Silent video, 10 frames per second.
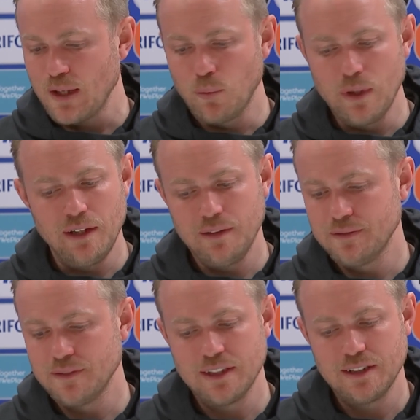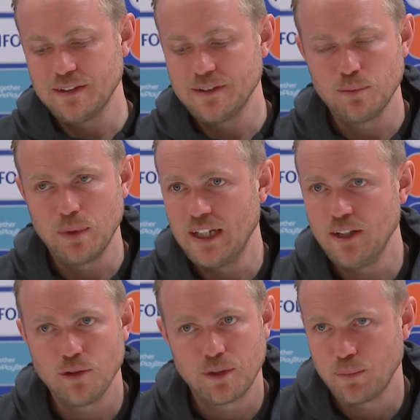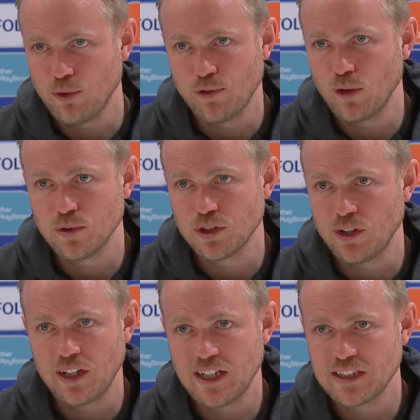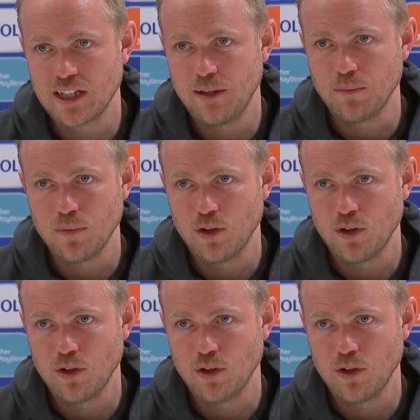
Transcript: we, we need to put focus on the next game,